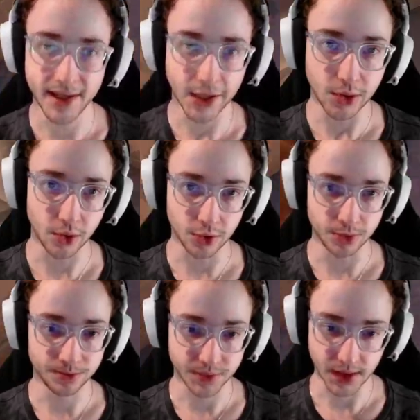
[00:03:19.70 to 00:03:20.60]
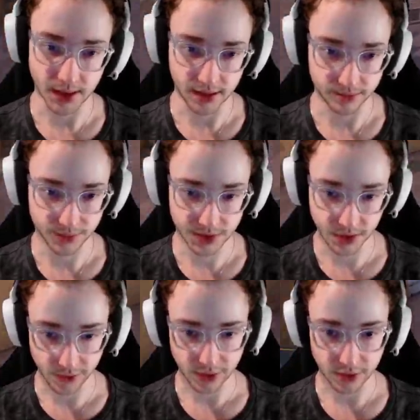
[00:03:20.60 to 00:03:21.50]
like gold,
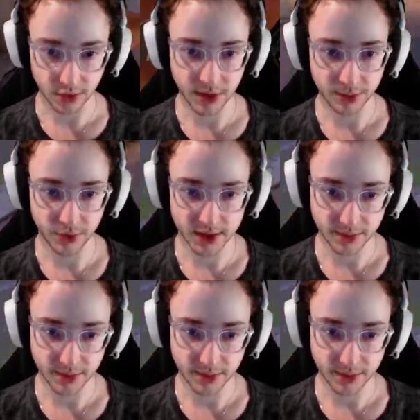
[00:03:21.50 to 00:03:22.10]
silver and gold, people like to